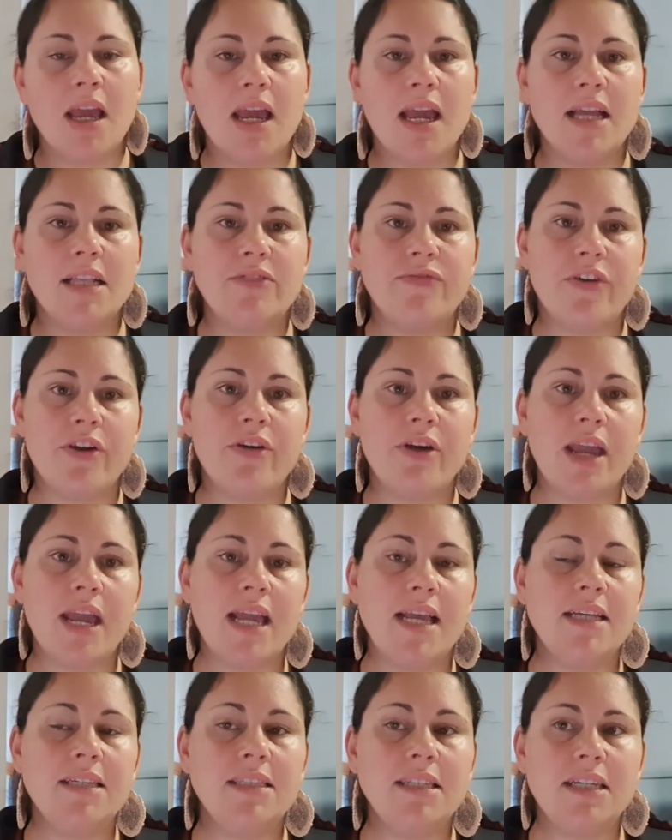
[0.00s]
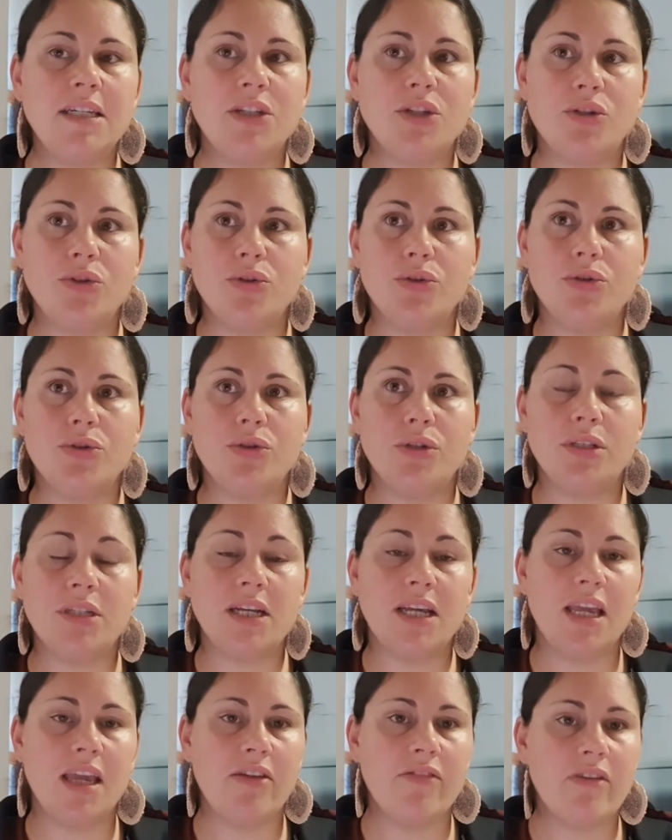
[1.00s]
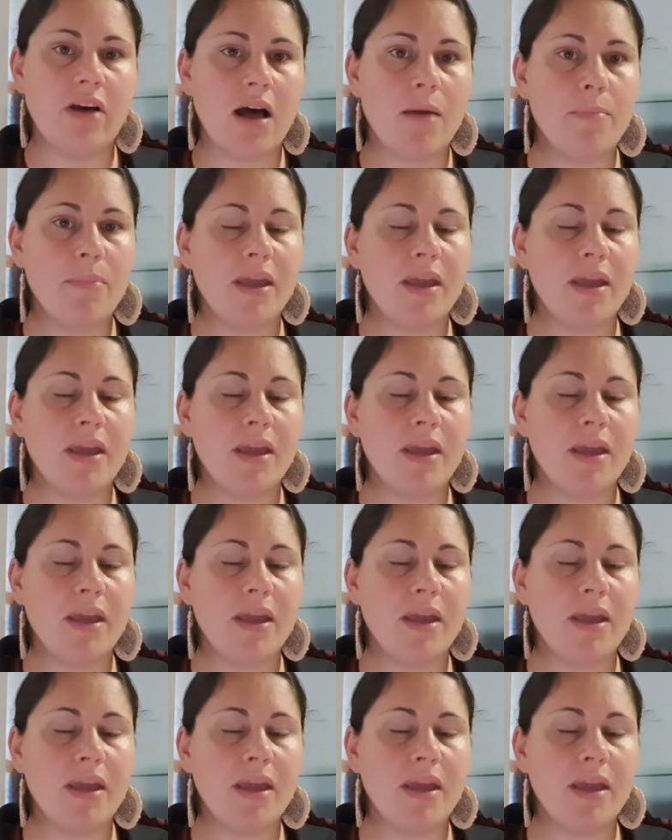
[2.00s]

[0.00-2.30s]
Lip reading: It's very easy to give up